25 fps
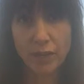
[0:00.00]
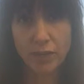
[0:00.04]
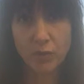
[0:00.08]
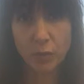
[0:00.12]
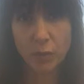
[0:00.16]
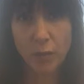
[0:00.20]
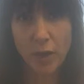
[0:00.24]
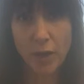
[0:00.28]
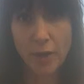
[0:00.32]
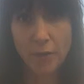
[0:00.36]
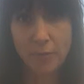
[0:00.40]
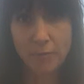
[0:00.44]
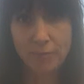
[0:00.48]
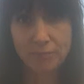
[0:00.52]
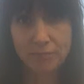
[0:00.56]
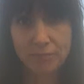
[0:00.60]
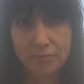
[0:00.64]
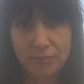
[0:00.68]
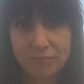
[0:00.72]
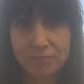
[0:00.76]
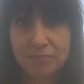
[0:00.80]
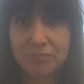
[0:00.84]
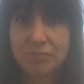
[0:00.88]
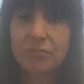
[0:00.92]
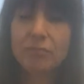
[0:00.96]
as well.
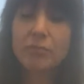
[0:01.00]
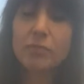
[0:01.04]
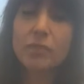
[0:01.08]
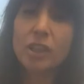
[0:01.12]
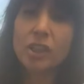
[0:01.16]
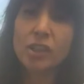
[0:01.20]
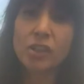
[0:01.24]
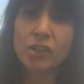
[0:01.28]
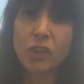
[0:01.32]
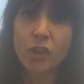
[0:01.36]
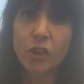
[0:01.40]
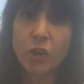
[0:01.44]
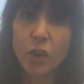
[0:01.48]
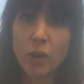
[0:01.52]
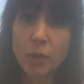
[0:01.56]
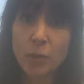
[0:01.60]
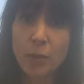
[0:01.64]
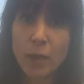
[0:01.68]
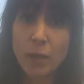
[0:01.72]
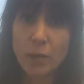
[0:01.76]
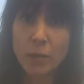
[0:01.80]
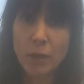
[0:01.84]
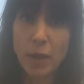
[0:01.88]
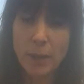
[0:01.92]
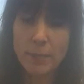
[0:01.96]
So go to
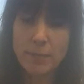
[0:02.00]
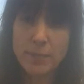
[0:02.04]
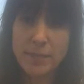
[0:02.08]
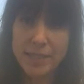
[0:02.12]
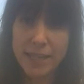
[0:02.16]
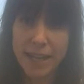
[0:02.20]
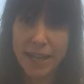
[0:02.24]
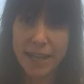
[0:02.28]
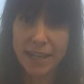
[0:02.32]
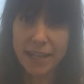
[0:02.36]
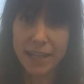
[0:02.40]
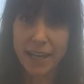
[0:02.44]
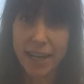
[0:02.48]
my website,